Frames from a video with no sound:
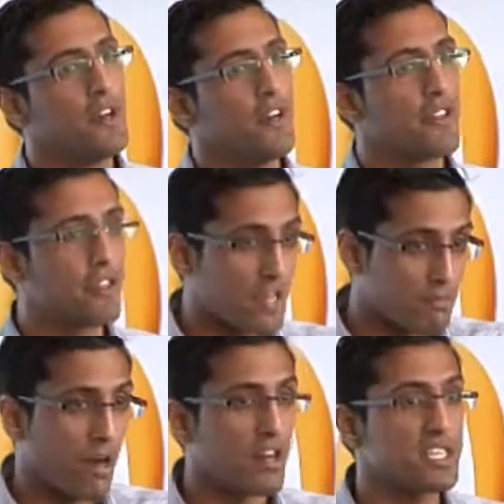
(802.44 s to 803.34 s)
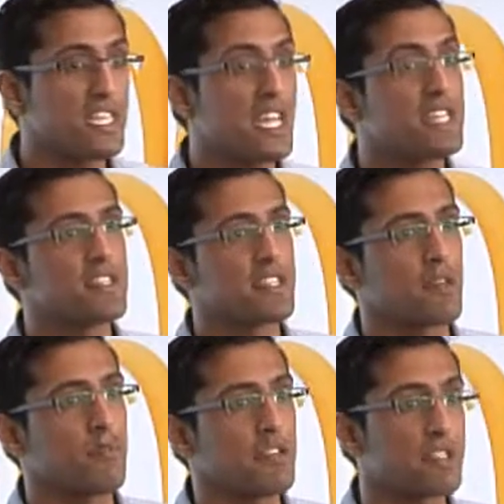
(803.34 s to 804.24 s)
third-party data
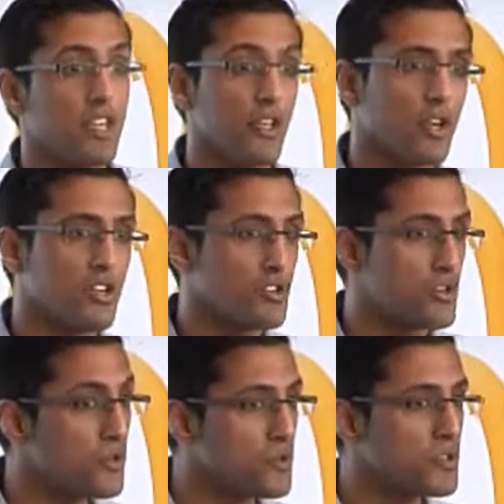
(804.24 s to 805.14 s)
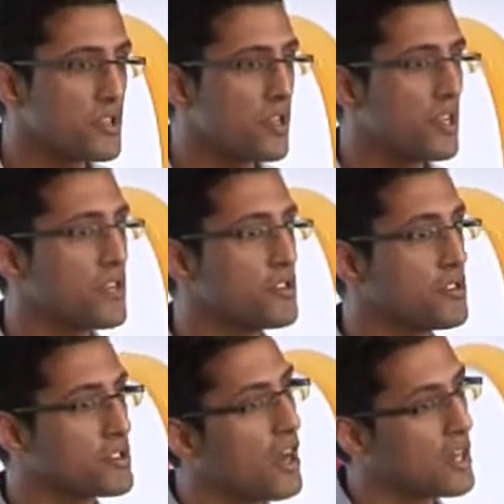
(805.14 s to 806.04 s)
segments that you can choose to
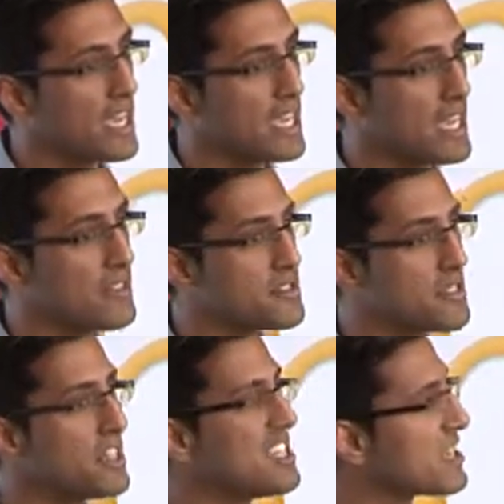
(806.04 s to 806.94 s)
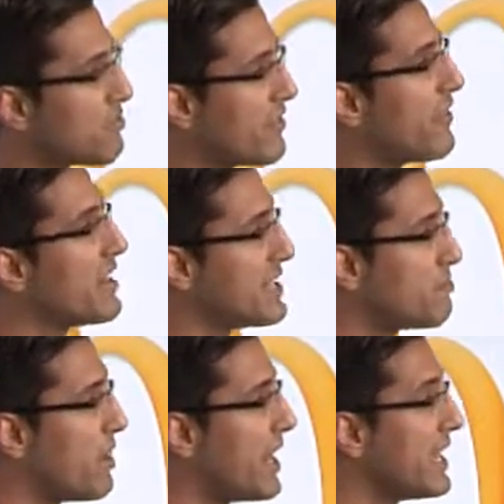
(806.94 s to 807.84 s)
target against, and these are provided
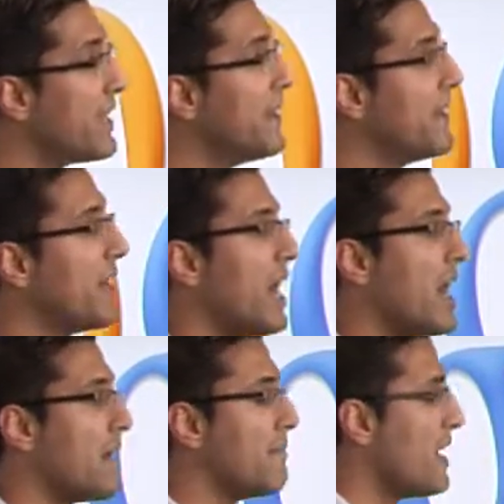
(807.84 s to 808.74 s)
by um,